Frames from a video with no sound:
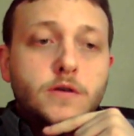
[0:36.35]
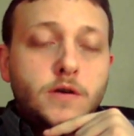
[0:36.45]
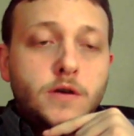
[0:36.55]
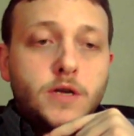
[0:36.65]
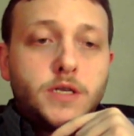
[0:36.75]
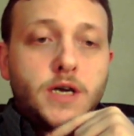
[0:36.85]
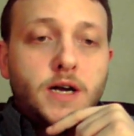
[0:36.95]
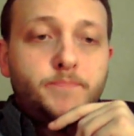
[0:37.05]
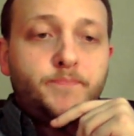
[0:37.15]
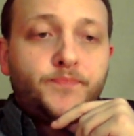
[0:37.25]
And
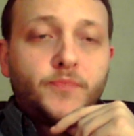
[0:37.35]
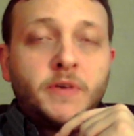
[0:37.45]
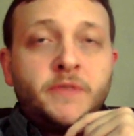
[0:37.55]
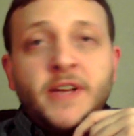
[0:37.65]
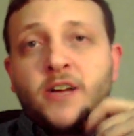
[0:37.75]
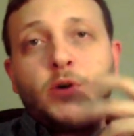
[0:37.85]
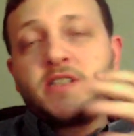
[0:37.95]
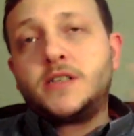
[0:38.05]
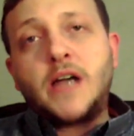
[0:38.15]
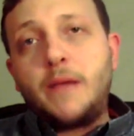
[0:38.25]
if you got
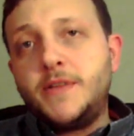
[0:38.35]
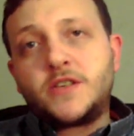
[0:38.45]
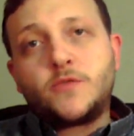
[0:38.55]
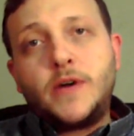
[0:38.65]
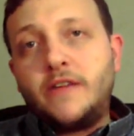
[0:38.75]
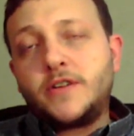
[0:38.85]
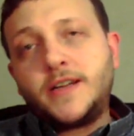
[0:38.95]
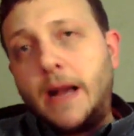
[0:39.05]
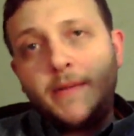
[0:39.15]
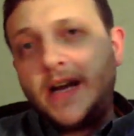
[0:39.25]
questions, comments, or whatever,
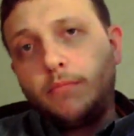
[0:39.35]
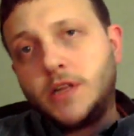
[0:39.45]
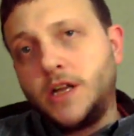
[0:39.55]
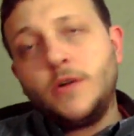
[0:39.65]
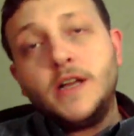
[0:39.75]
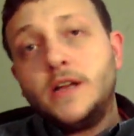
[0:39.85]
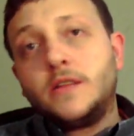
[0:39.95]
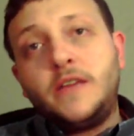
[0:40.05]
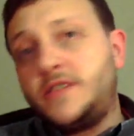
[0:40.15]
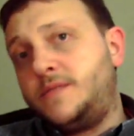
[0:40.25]
comment down below.
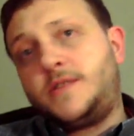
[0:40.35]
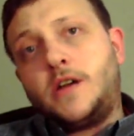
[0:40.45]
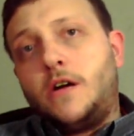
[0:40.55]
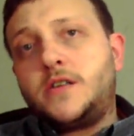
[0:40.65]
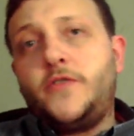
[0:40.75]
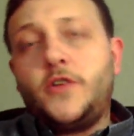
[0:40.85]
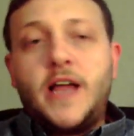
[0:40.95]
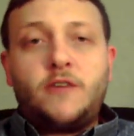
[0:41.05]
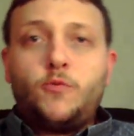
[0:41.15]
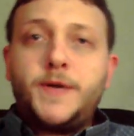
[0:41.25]
Leave us some stars if you
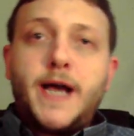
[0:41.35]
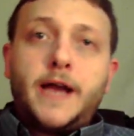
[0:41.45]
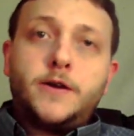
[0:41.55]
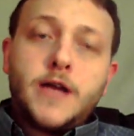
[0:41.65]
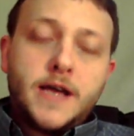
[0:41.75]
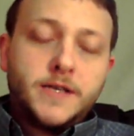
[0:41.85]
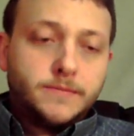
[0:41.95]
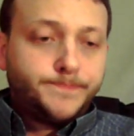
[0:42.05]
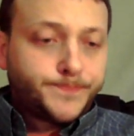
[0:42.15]
like what we got here, guys.